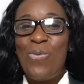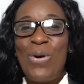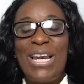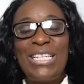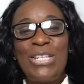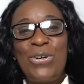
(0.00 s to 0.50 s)

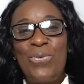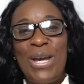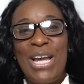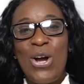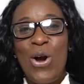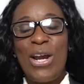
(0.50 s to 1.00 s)
What is a
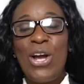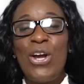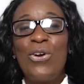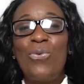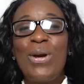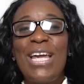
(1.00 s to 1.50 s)
green card?
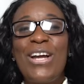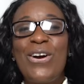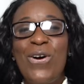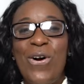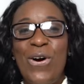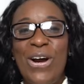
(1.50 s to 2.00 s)
A green
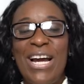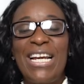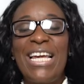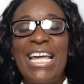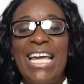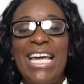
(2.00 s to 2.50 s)

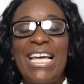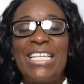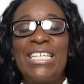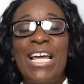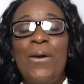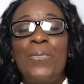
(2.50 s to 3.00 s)
card
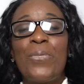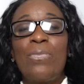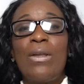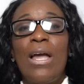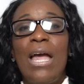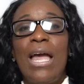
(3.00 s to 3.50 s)
is
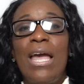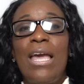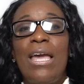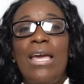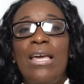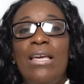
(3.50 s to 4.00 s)

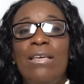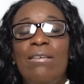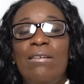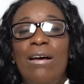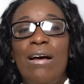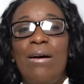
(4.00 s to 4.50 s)
a
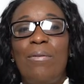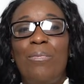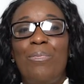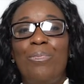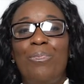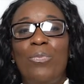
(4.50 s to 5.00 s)

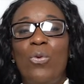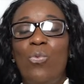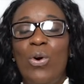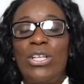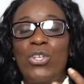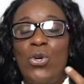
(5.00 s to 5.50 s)

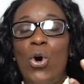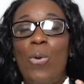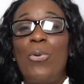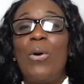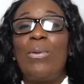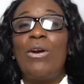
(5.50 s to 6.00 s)
what you call
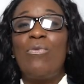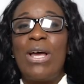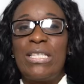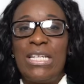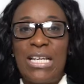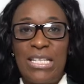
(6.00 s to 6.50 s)
permanent
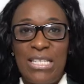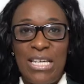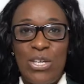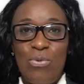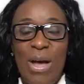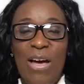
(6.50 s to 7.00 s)

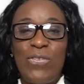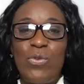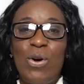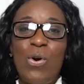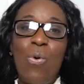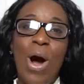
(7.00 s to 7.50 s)
residency. You have
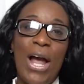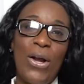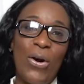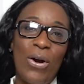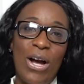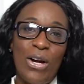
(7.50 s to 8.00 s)
to
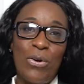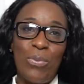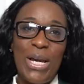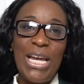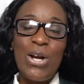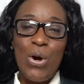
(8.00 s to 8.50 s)
acquire a
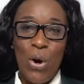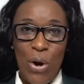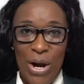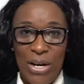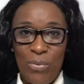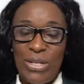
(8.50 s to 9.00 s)
green
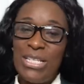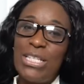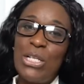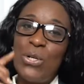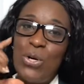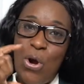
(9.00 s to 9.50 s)
card, which is
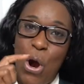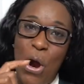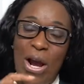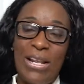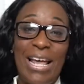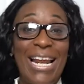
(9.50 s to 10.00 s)
a little
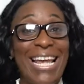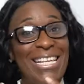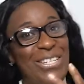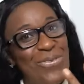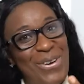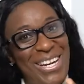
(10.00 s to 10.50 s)
card that
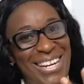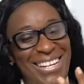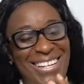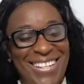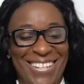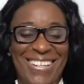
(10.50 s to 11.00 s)
is
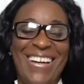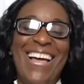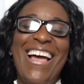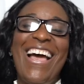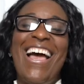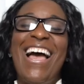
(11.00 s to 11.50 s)
green,
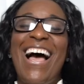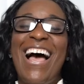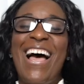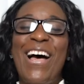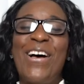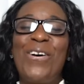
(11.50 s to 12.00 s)

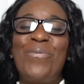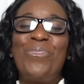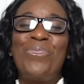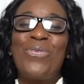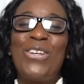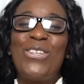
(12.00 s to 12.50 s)

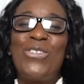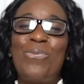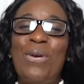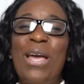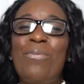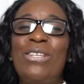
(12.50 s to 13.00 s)
to
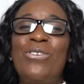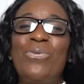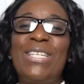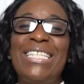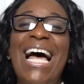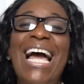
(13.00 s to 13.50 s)
be able to
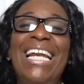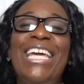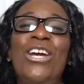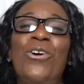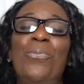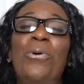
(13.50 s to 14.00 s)
reside
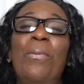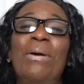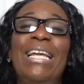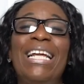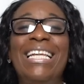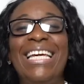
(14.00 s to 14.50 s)
here
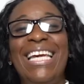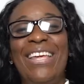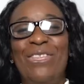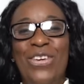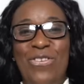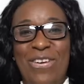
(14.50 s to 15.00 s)
permanently
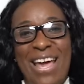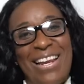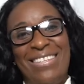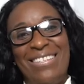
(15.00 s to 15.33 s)
in the United